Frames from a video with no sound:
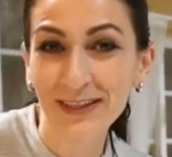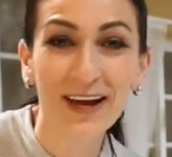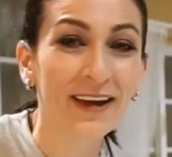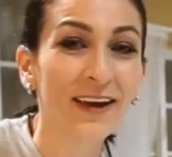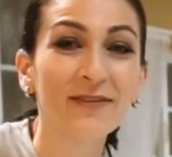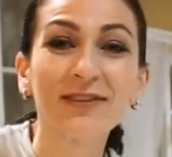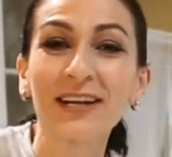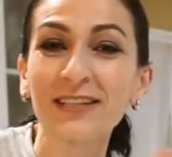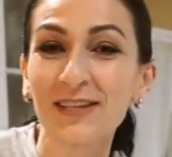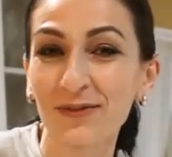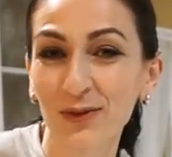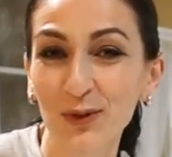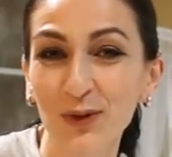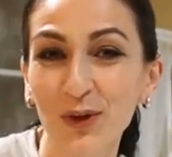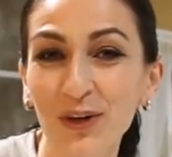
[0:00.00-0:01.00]
I have lots of
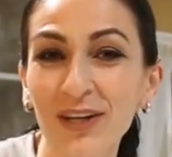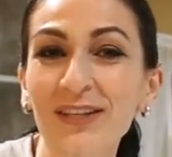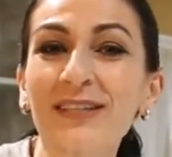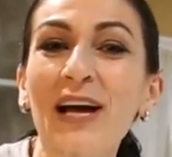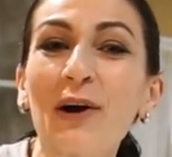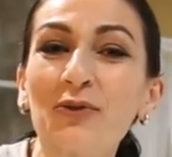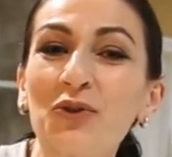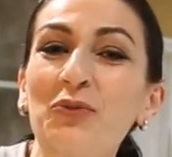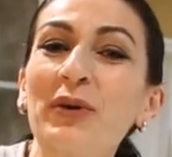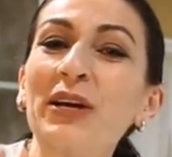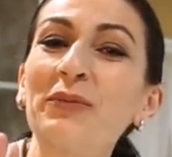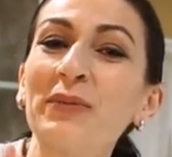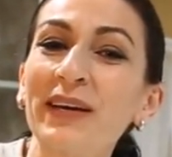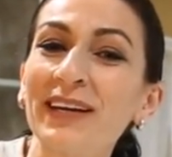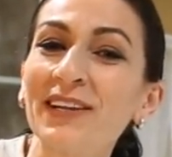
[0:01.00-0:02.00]
tutorials how to
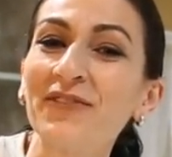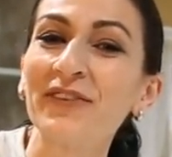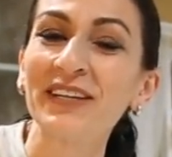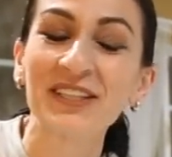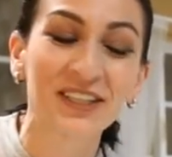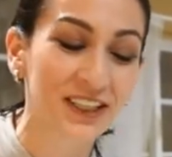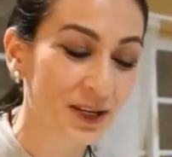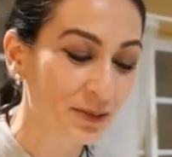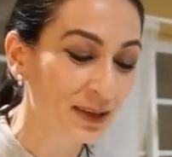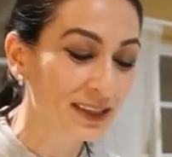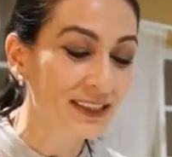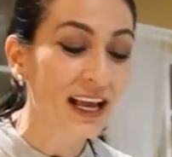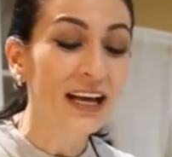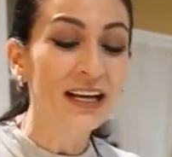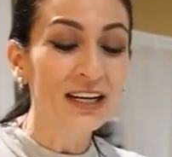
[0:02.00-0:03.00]
make pickled
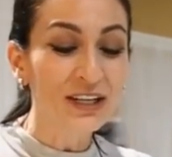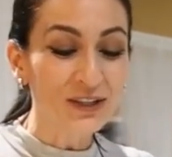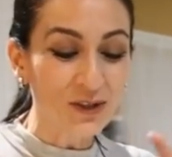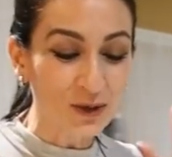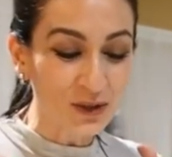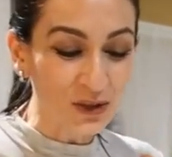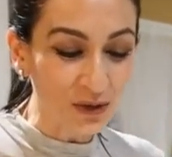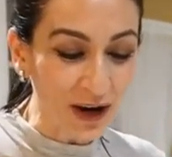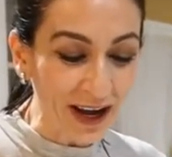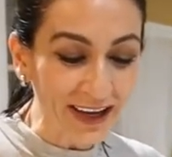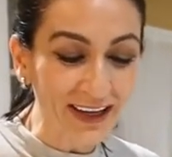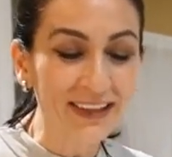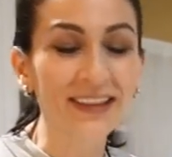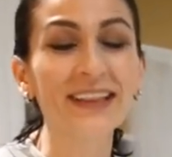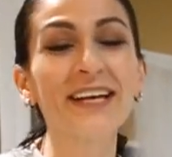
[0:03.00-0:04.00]
vegetables, so
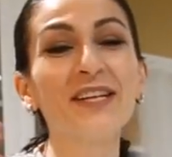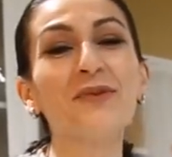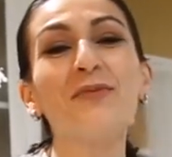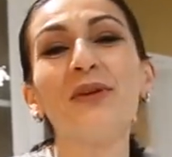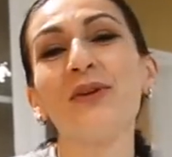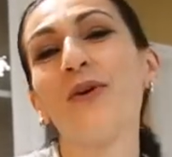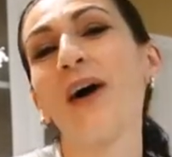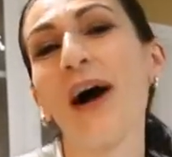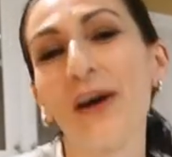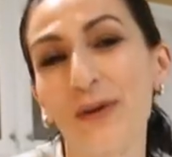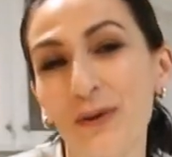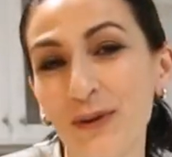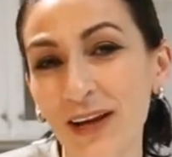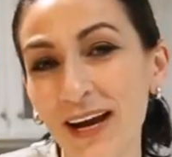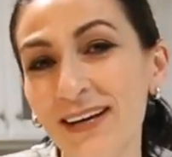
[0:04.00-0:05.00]
try it. Let me know how
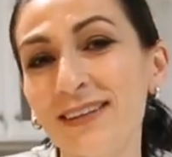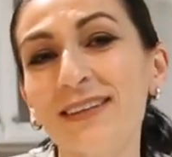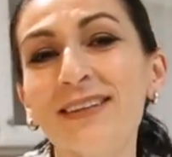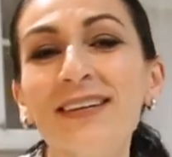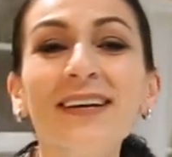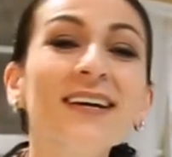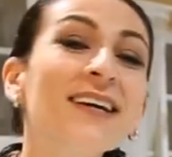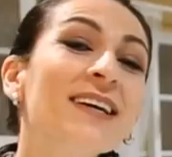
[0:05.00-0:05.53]
you liked it.